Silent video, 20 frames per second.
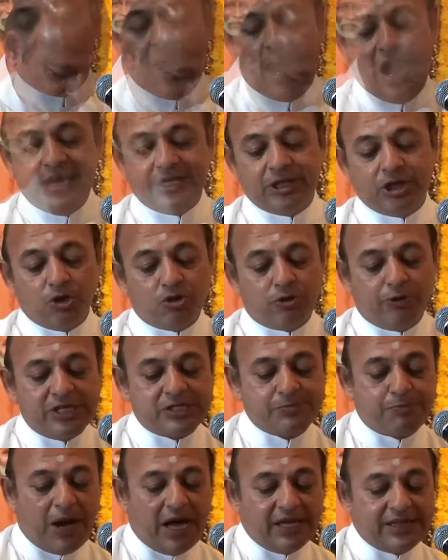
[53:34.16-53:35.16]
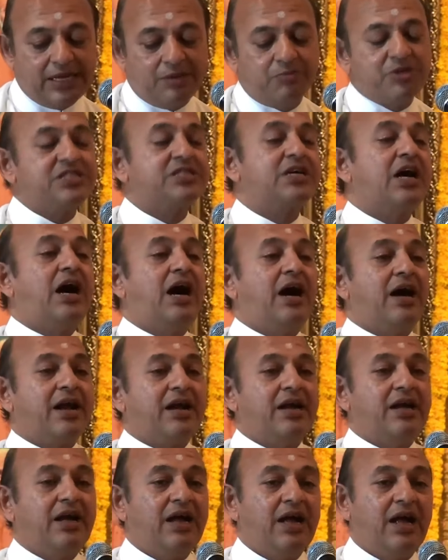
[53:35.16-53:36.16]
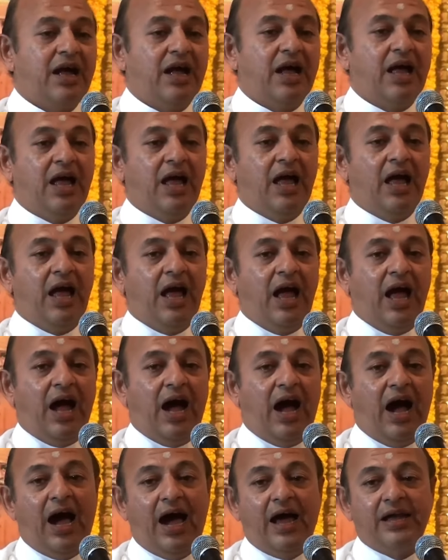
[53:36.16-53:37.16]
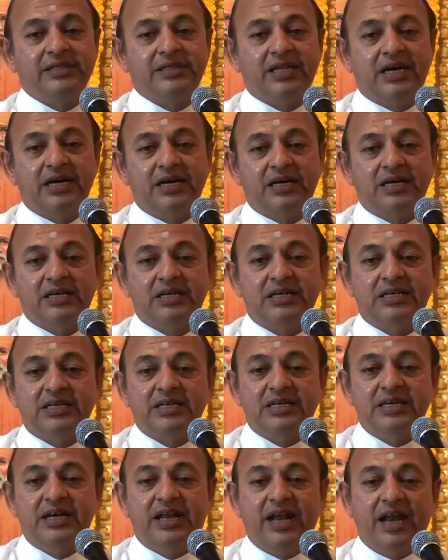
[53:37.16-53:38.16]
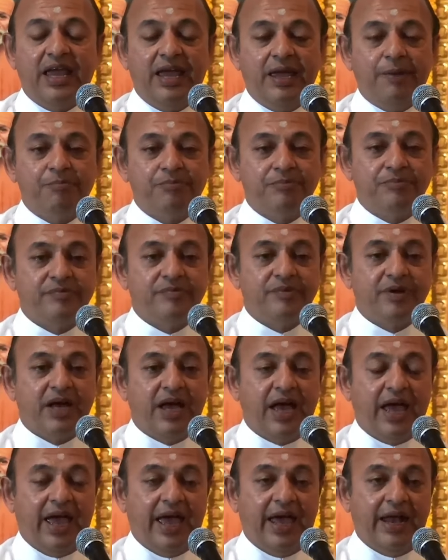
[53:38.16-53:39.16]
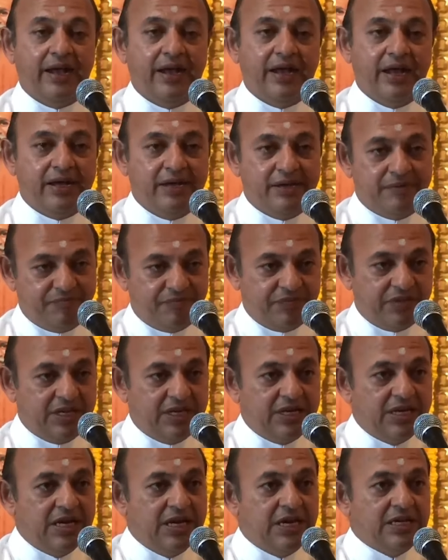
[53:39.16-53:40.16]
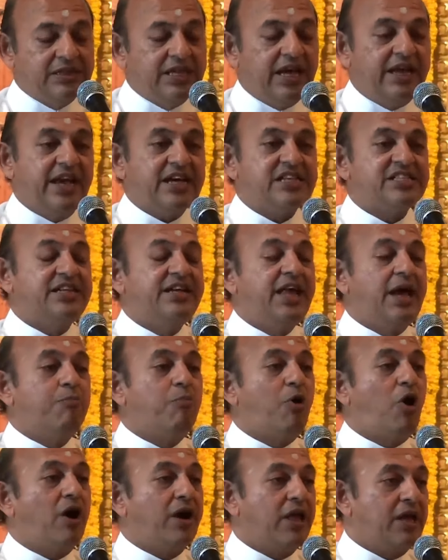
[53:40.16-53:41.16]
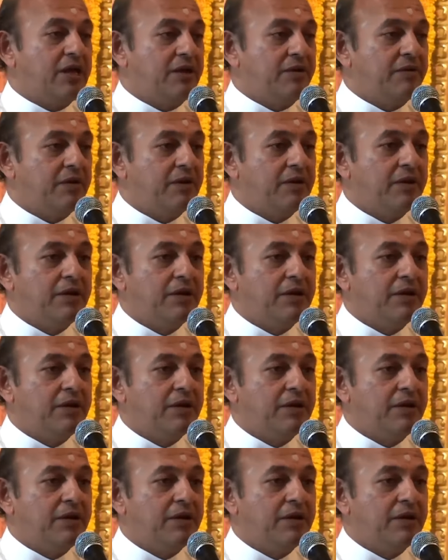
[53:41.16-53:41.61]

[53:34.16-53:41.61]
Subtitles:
I took his Padanamaskar and the dream ended. The next day morning,